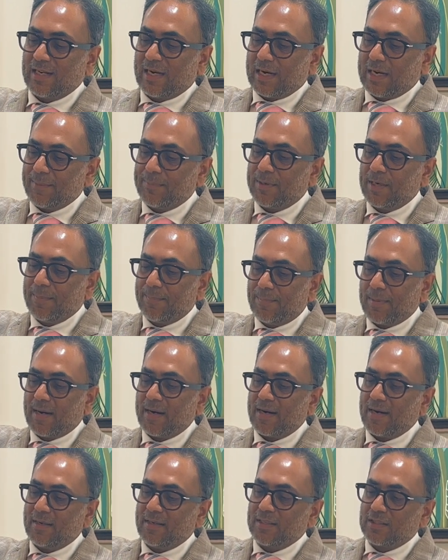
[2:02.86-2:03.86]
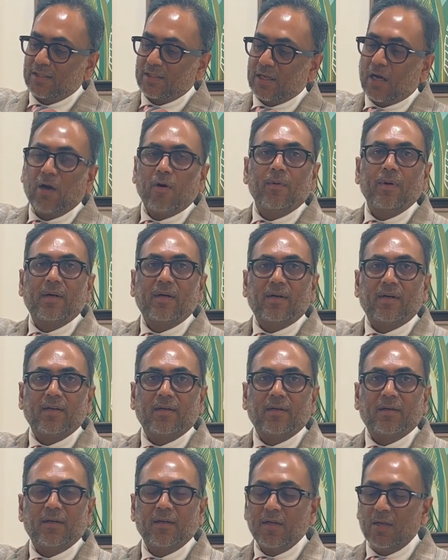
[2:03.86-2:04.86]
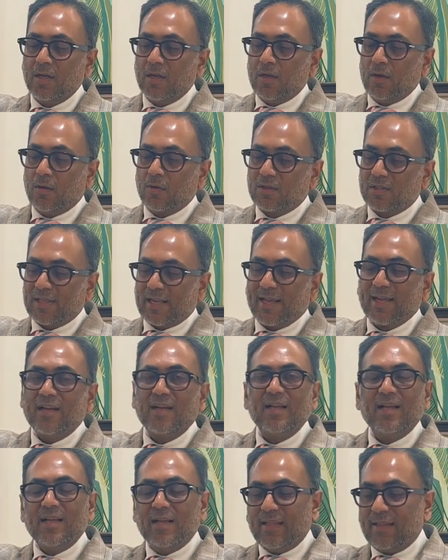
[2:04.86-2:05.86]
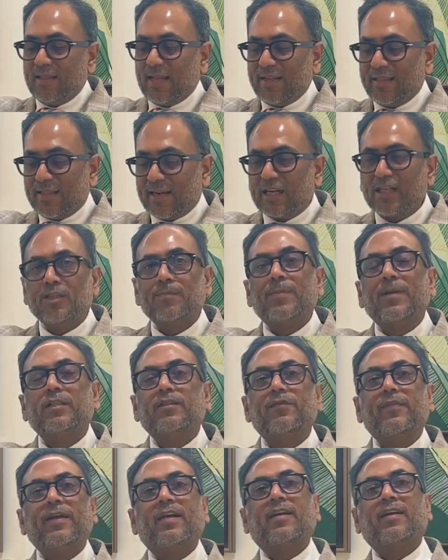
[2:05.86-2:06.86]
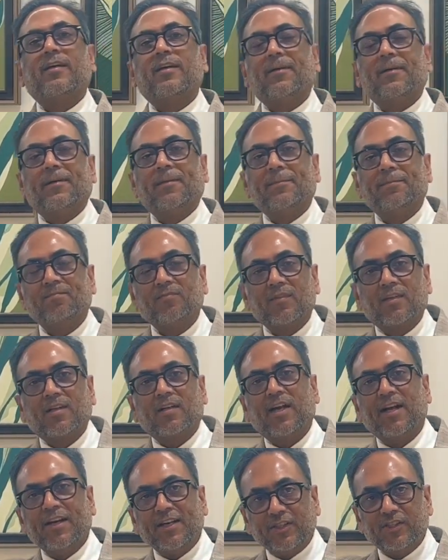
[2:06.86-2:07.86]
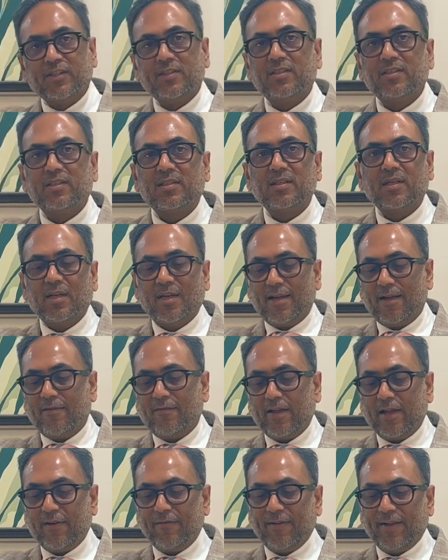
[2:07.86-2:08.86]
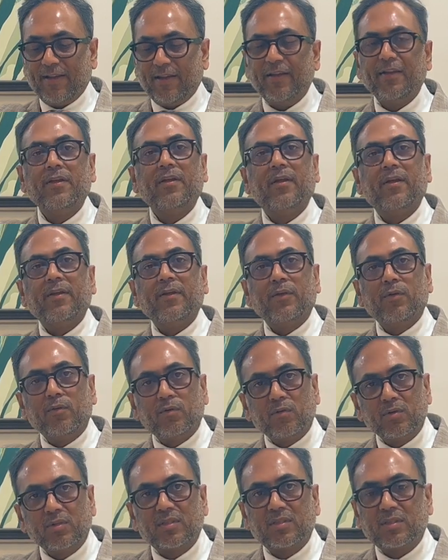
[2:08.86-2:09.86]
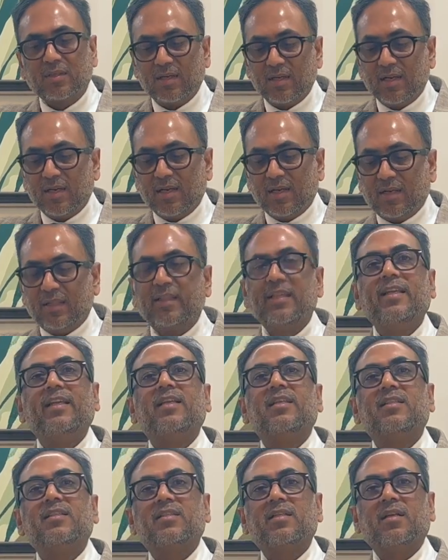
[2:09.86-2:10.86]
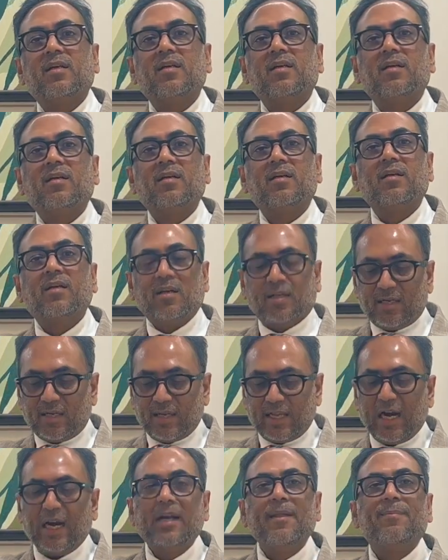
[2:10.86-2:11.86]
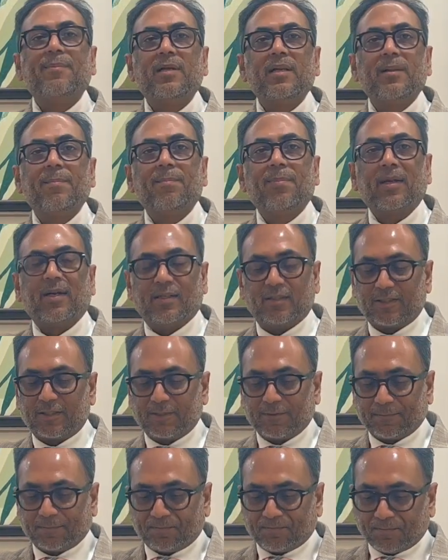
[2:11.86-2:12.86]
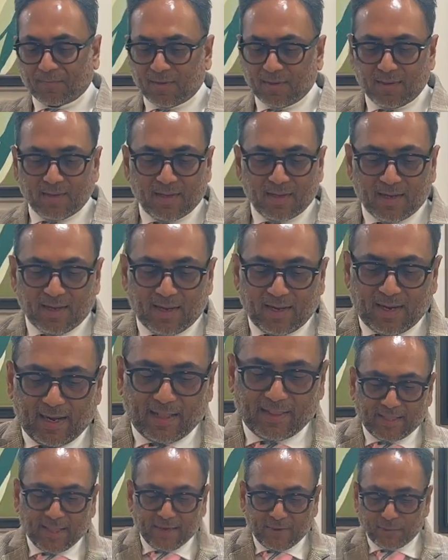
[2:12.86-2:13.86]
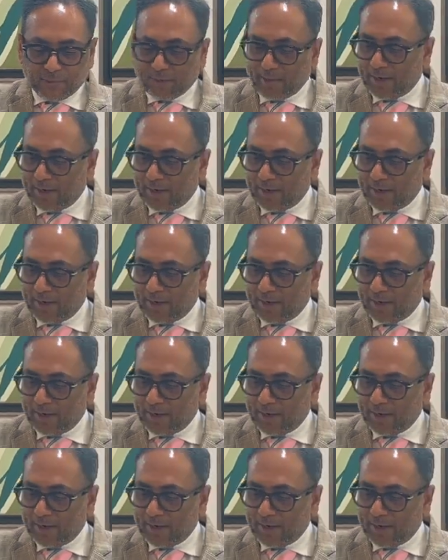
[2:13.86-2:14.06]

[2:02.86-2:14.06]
anatomical implant, and this is how it looks like. And there are specific conditions where we use these anatomical implants. And then you